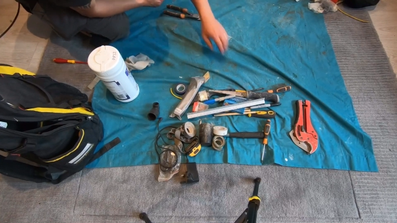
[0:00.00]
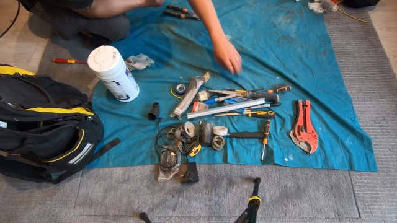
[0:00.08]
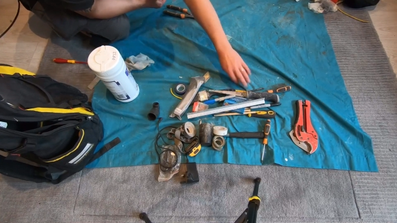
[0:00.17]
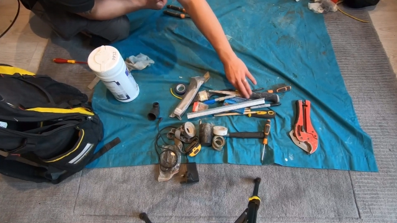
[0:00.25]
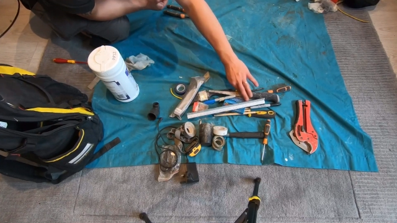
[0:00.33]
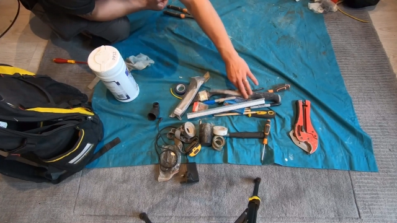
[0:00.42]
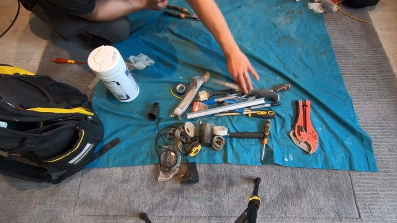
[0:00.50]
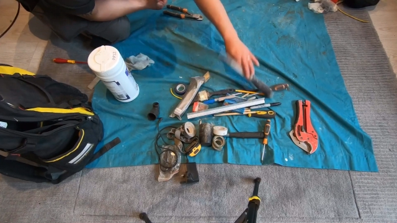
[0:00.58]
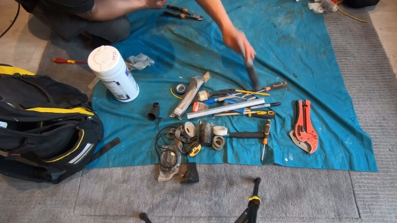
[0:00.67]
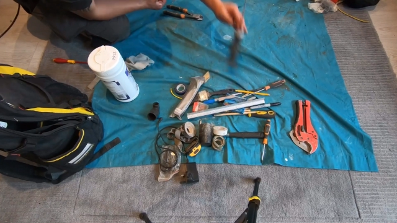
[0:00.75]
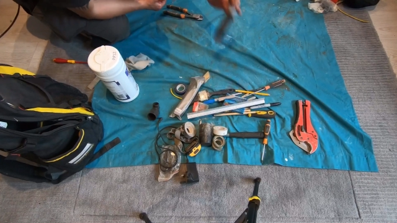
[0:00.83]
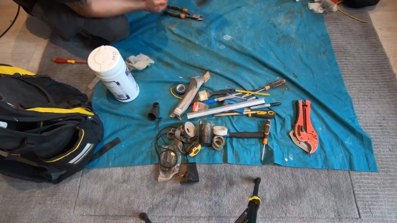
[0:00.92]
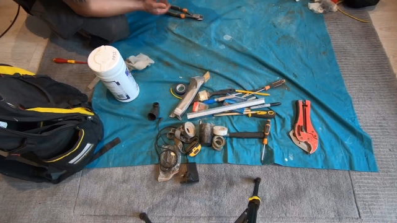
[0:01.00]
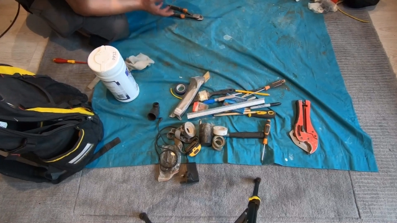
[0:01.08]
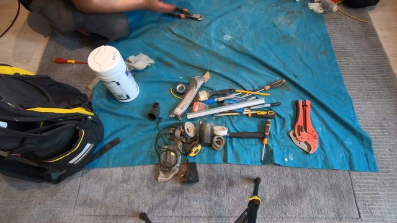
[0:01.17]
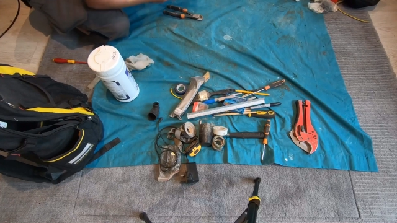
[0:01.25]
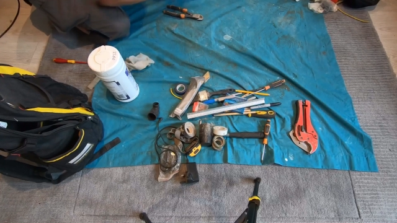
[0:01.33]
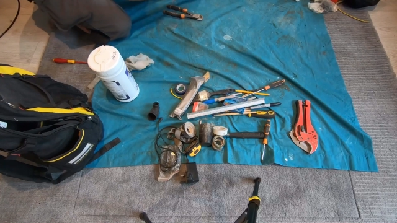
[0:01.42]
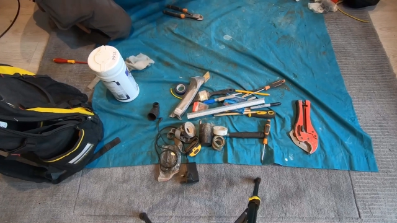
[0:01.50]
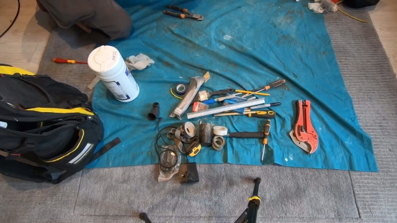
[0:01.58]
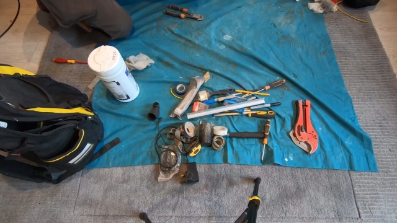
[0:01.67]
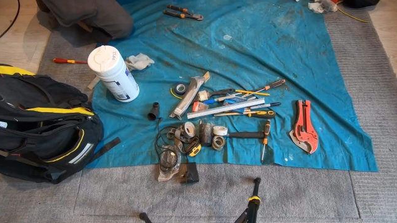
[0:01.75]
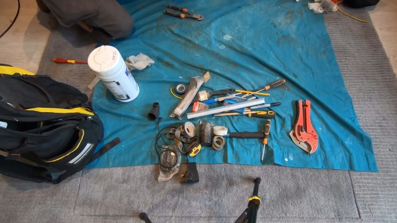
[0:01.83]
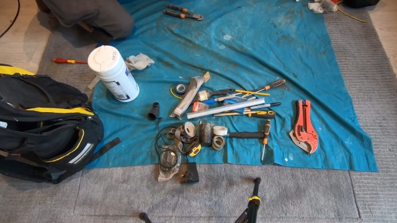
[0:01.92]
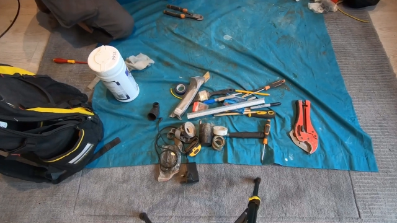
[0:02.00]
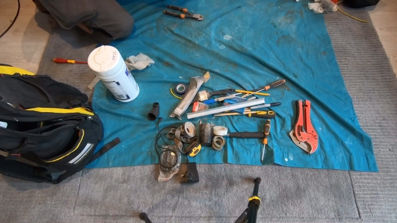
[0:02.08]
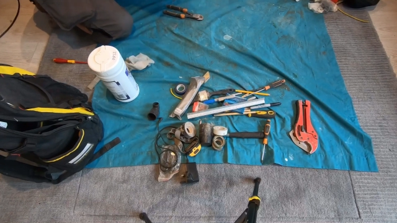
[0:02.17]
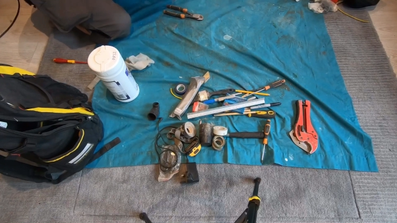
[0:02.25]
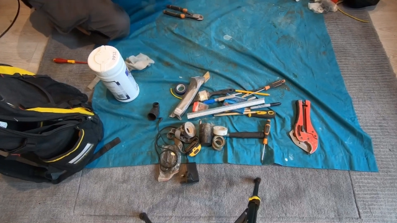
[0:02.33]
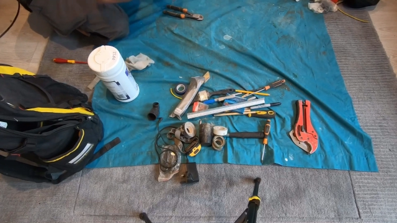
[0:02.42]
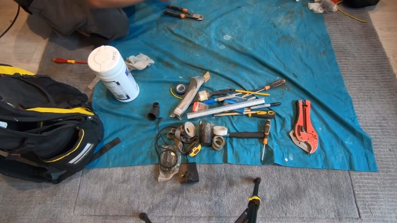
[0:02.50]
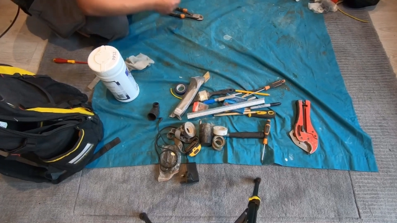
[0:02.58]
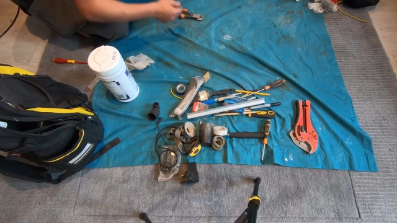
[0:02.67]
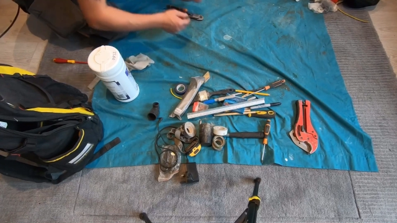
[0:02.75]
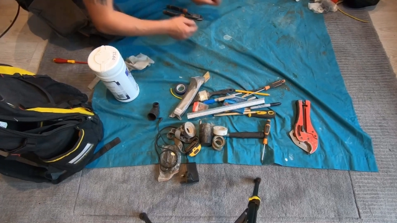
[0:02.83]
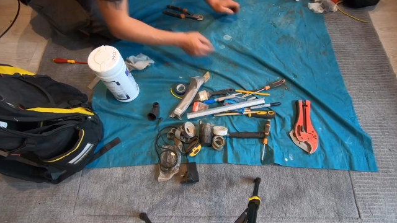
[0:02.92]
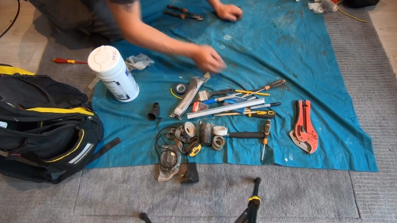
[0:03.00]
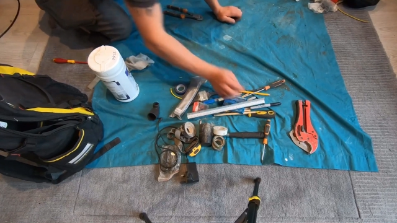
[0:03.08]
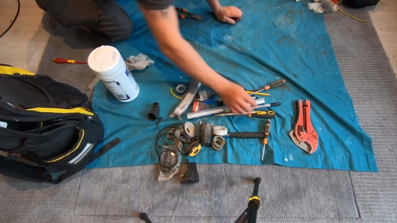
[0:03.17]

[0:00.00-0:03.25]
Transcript: (no speaker visible)